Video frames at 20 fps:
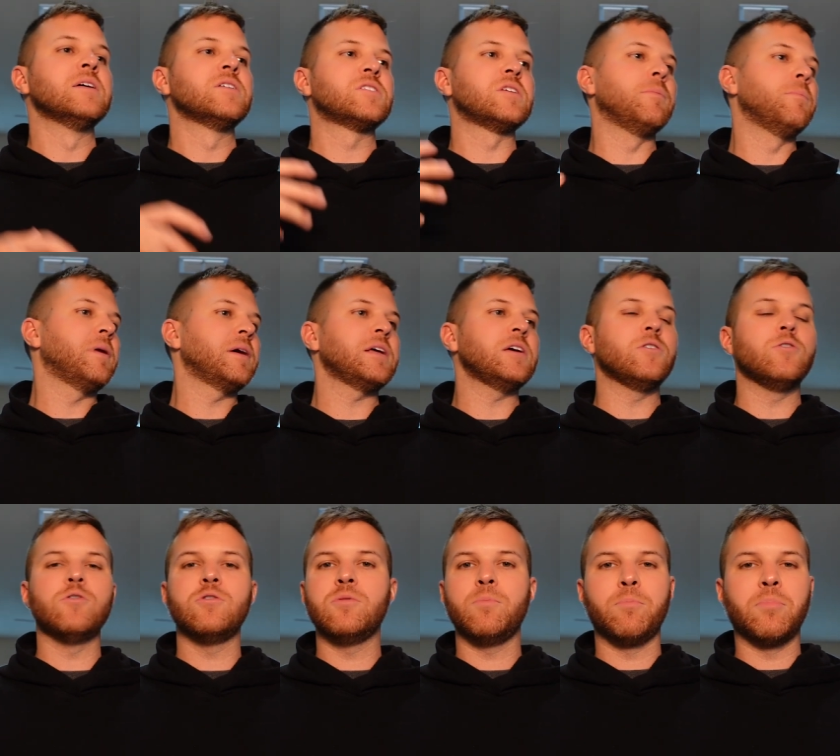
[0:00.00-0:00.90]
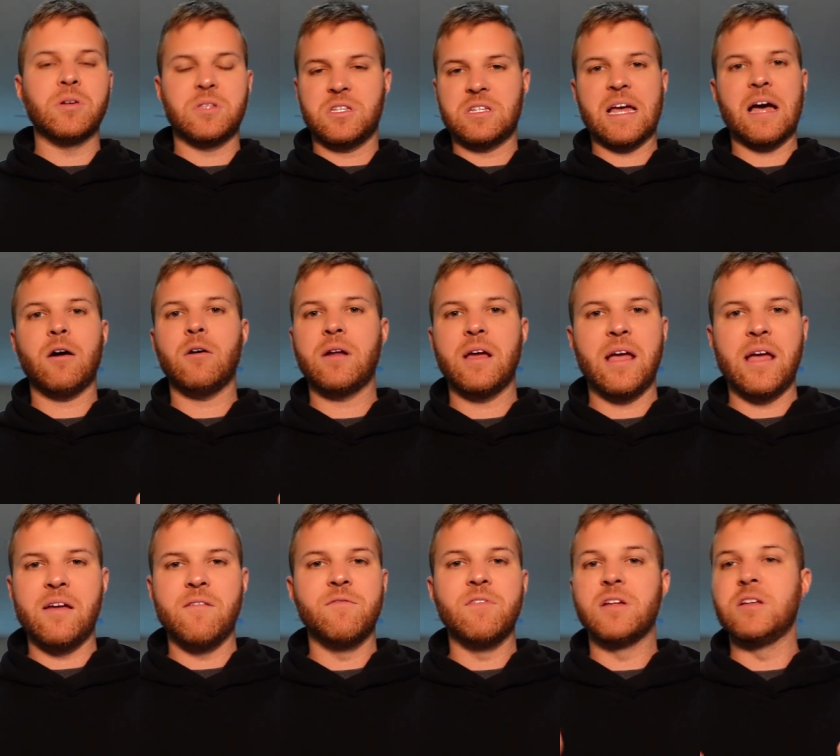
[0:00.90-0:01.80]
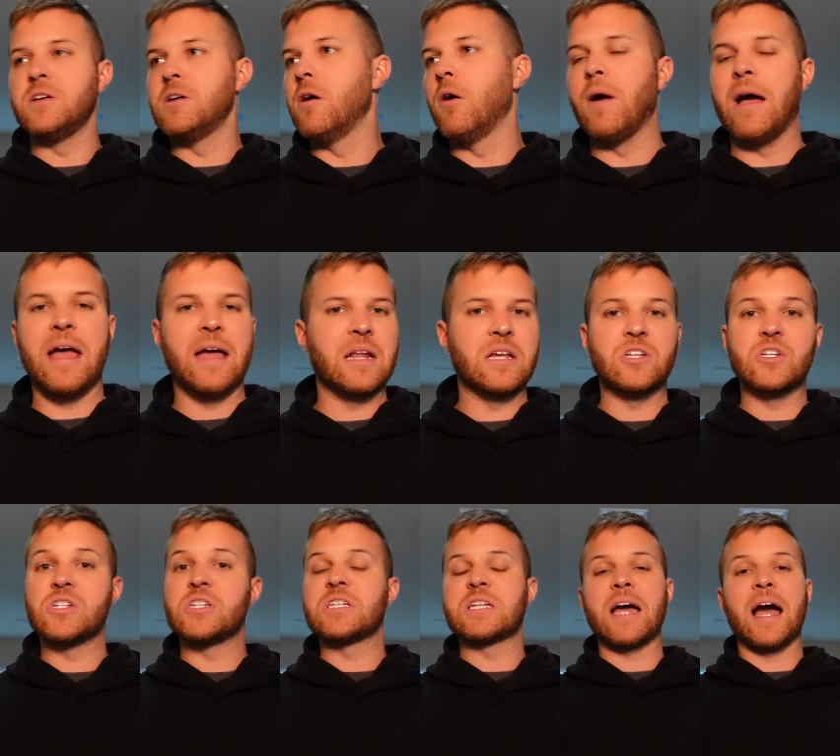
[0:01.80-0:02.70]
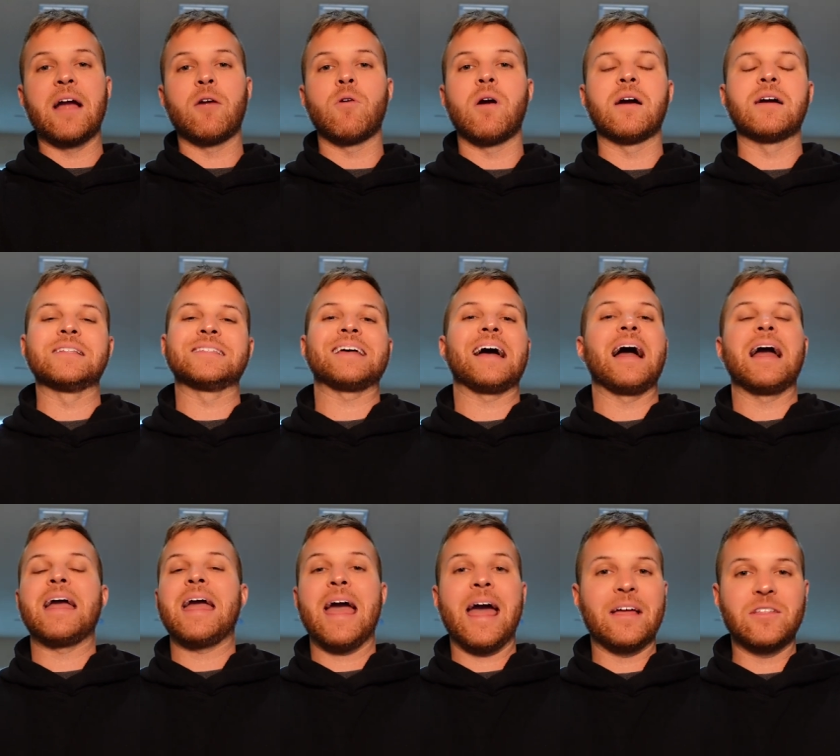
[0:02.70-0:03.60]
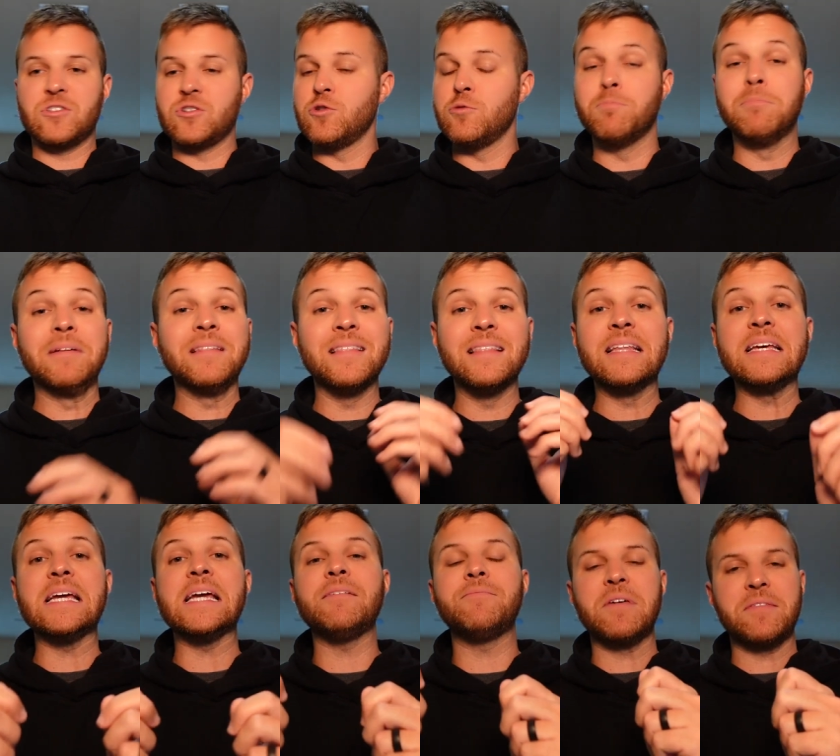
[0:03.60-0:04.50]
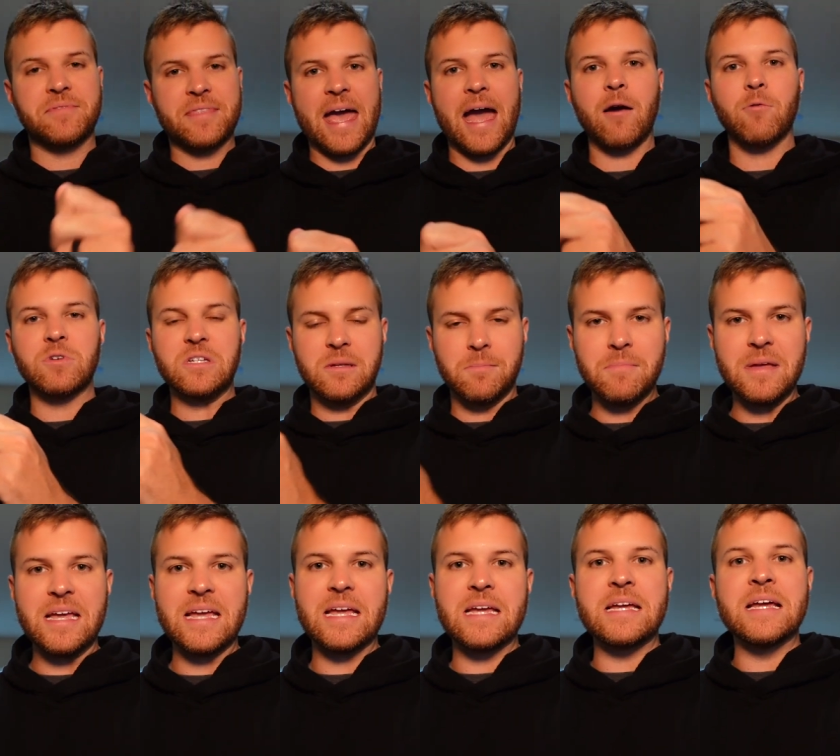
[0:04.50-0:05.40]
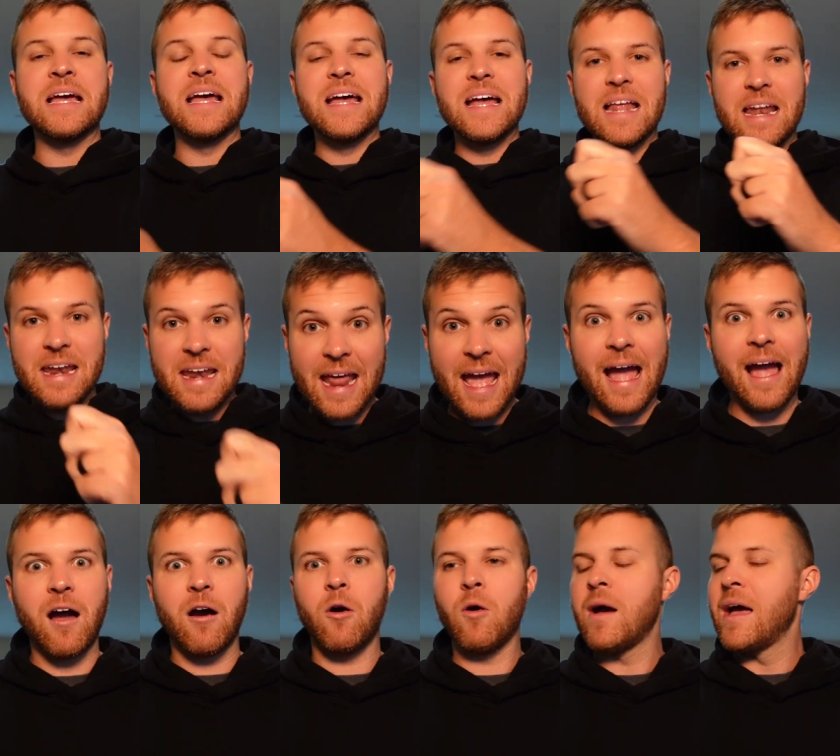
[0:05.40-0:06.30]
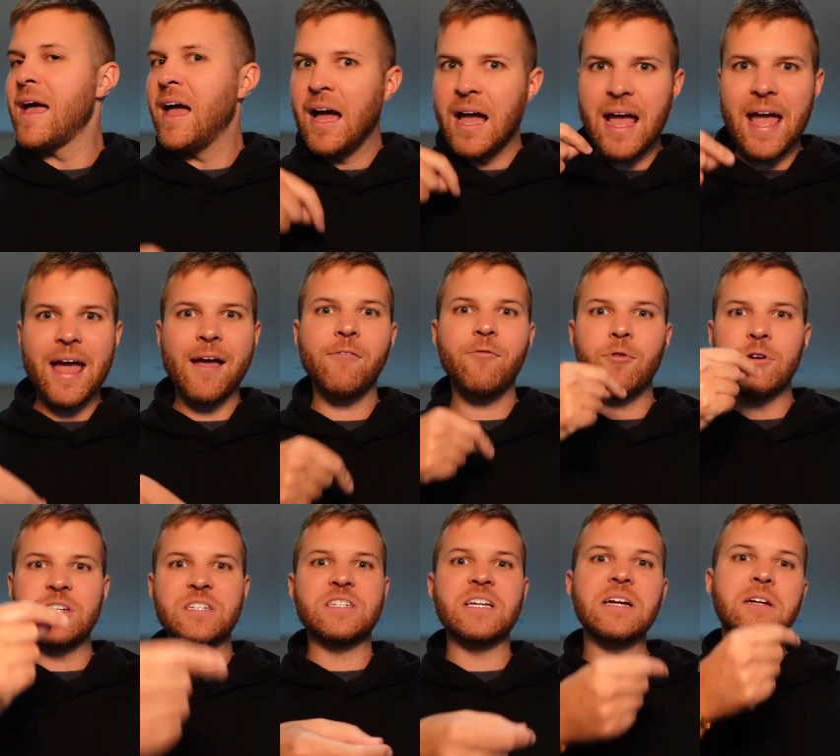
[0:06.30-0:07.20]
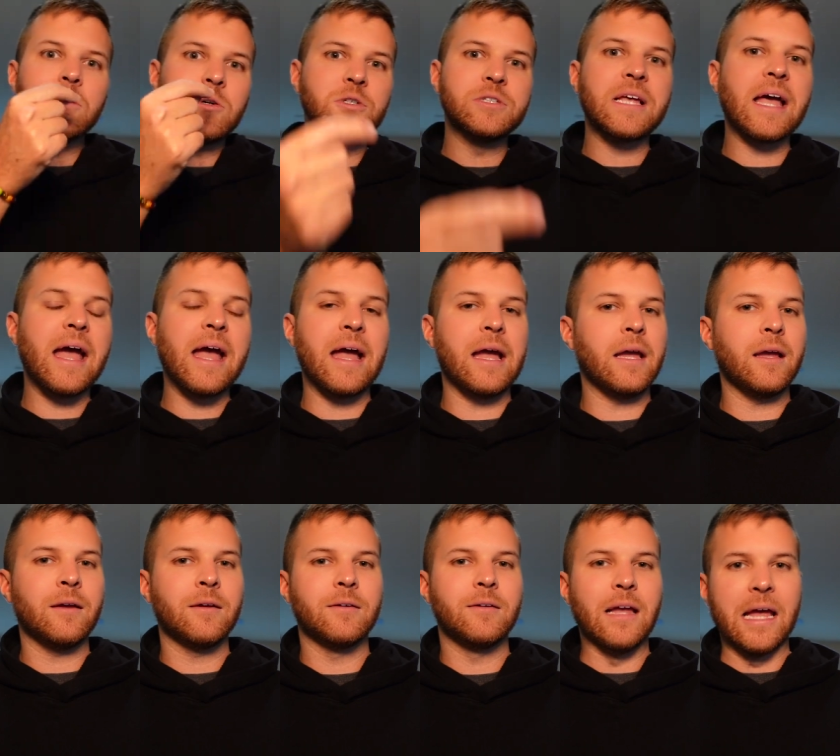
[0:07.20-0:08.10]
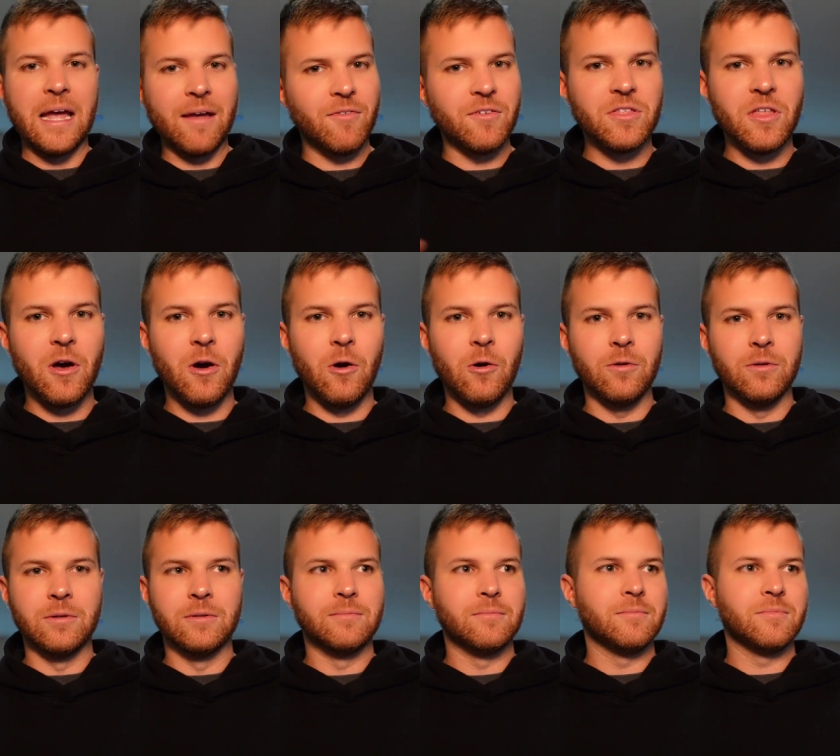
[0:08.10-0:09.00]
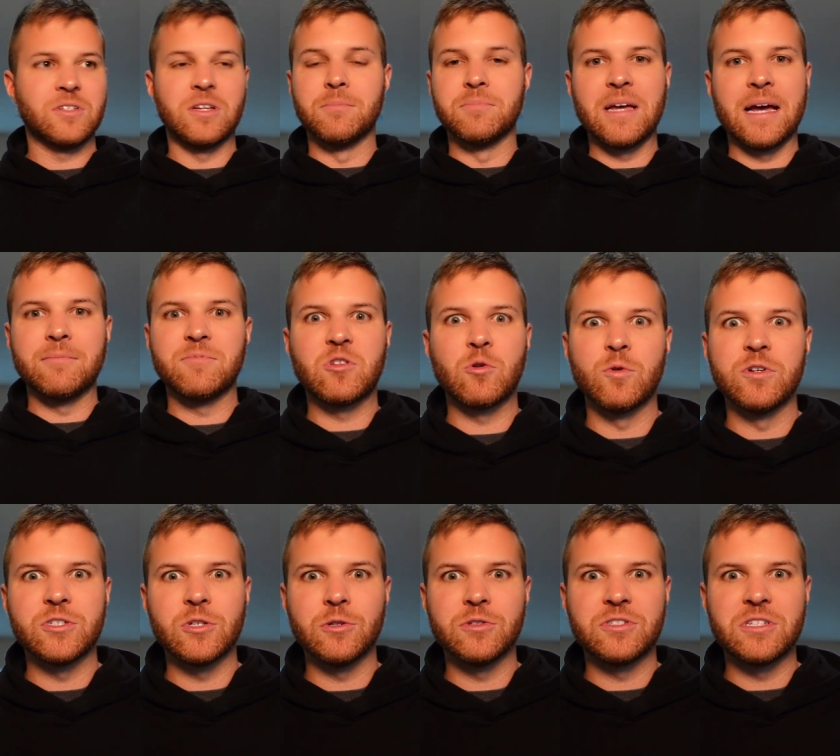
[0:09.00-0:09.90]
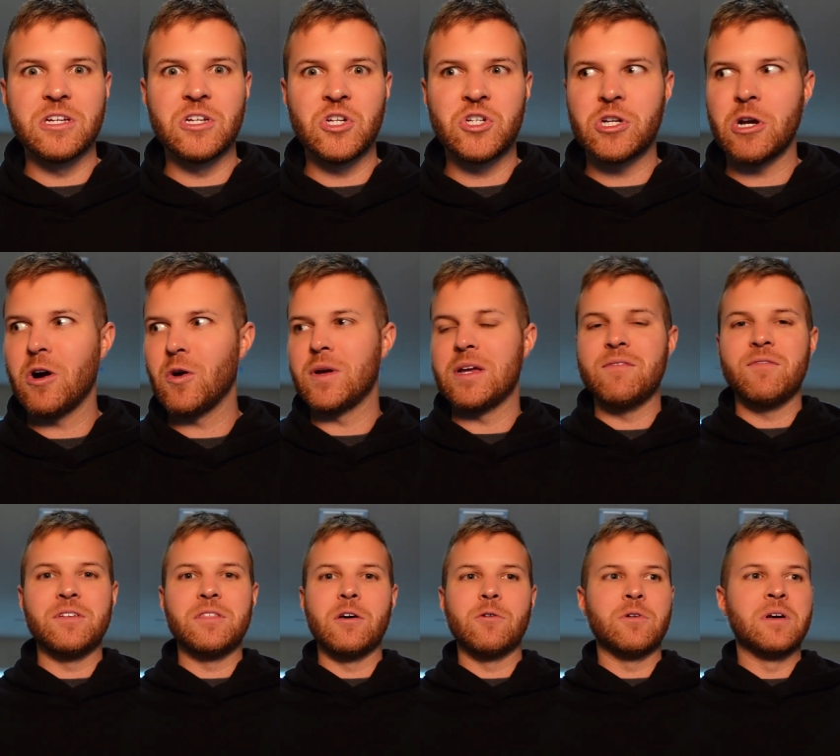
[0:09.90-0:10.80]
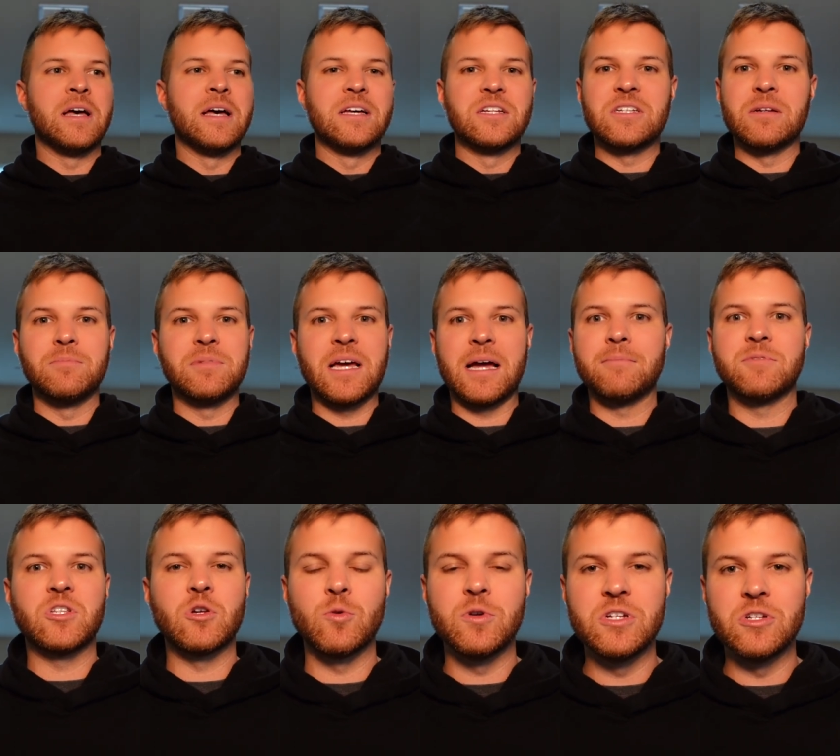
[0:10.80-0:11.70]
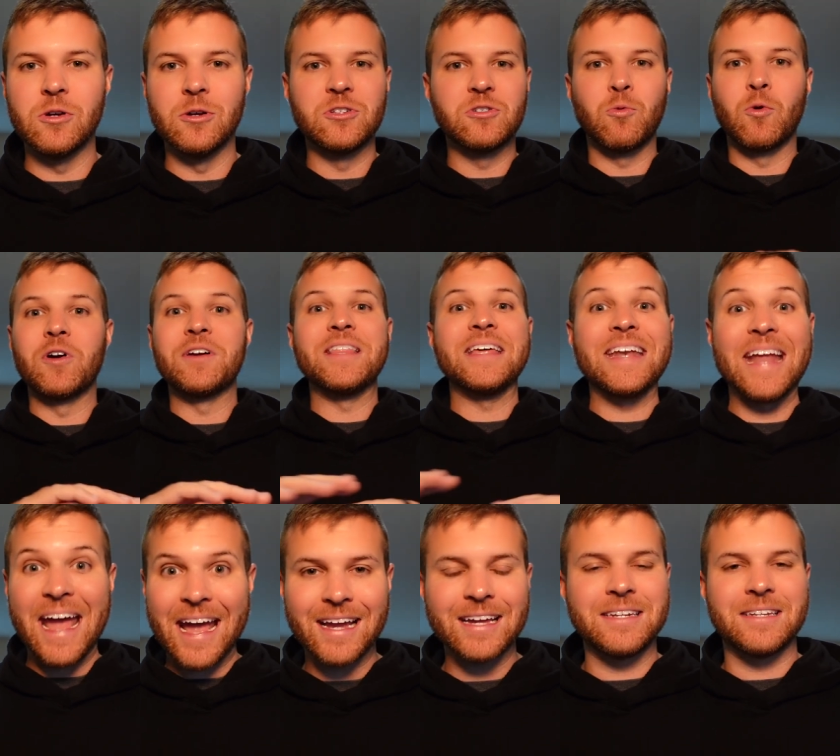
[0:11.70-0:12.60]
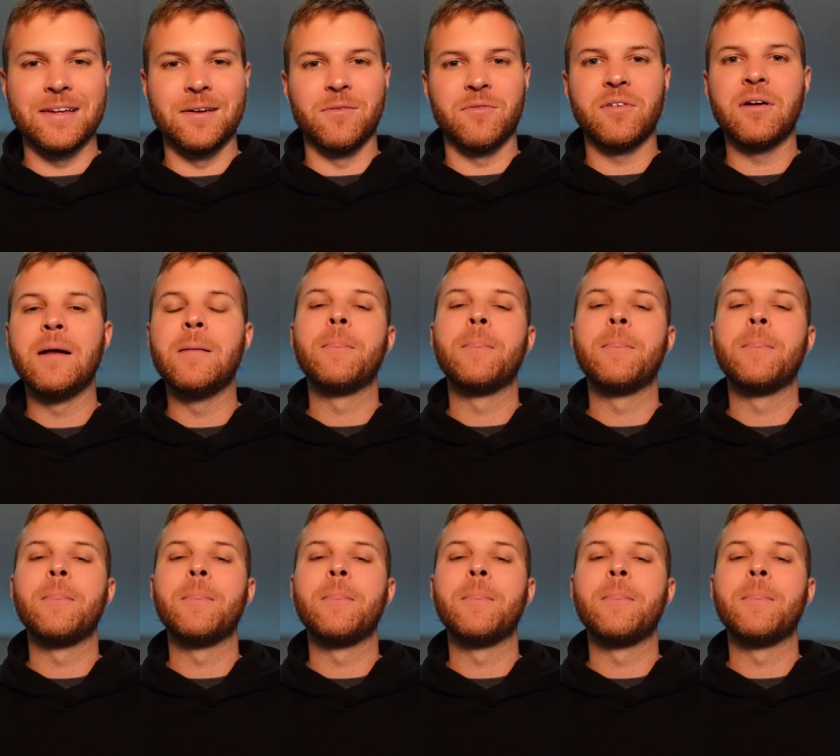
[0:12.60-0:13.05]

somebody who puts out a video and it just skyrockets. I had to believe that that was me now every single day, even though sometimes the results didn't show, even though sometimes the results were in the negative.